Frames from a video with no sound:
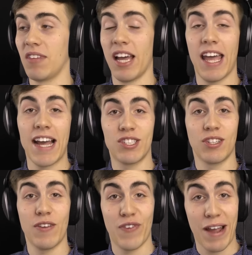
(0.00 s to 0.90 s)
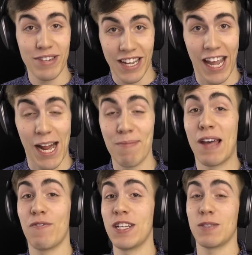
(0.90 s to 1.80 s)
I actually found a game
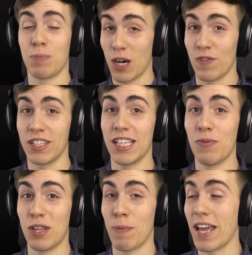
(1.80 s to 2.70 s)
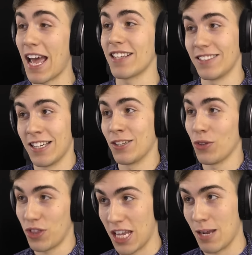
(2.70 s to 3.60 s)
that fits perfectly with my accidental
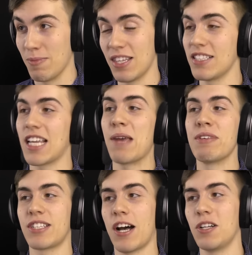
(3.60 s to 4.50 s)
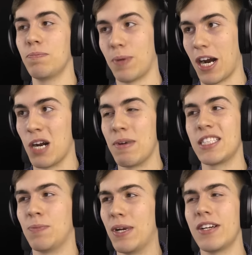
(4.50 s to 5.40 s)
theme. This game is called Barb.
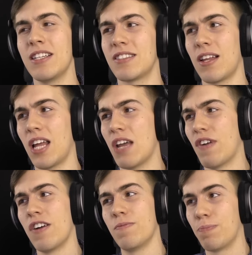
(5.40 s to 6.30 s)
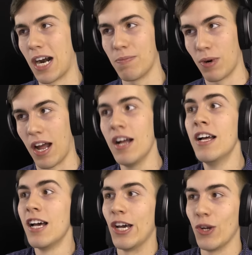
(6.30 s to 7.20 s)
Experience a life of Barbara,
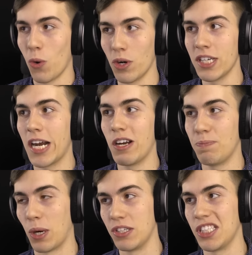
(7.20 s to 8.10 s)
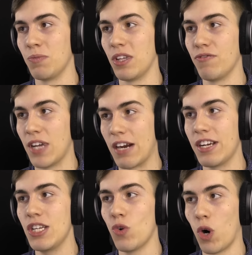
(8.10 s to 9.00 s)
an ordinary person with
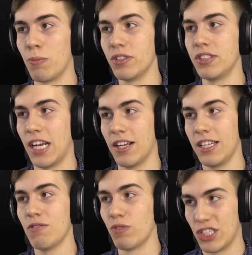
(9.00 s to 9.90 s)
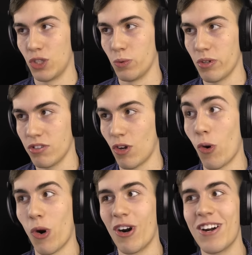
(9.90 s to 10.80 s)
very normal daily rituals.
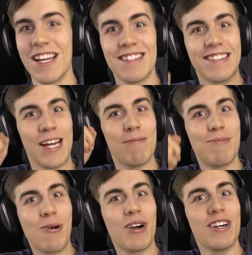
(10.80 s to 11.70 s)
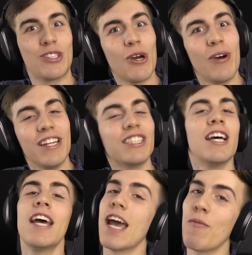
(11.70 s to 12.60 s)
Or is there more to it?
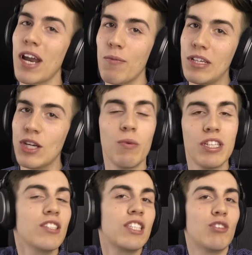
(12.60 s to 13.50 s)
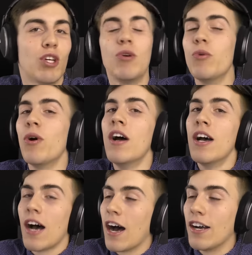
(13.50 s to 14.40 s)
And what did we do? We just did two,
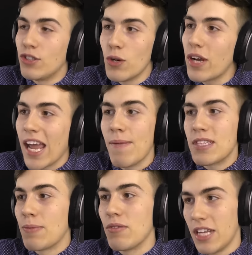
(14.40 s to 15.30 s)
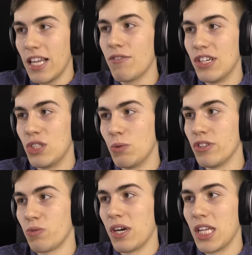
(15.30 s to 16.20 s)
uh, two games about daily
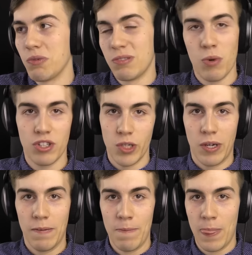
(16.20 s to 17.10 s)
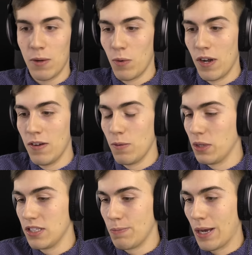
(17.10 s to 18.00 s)
rituals where there was more to it. One
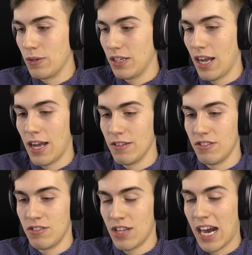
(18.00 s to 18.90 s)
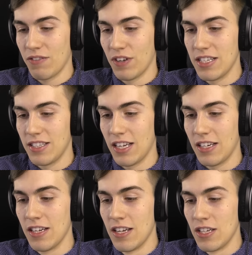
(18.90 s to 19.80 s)
was about uh,
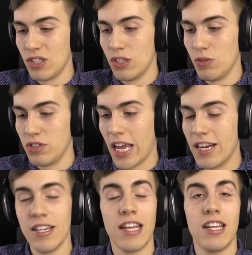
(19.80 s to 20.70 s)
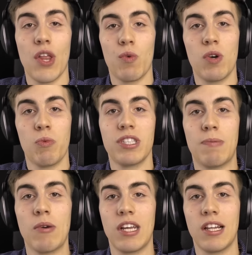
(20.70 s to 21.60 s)
sacrificing to Satan, and the other one was
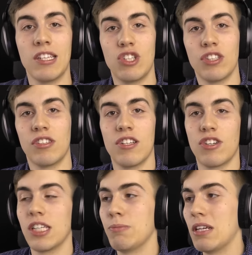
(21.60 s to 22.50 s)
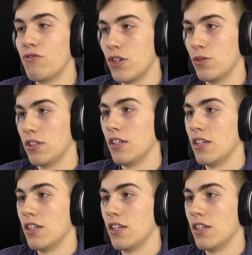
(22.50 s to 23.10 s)
about killing children and turning them into food.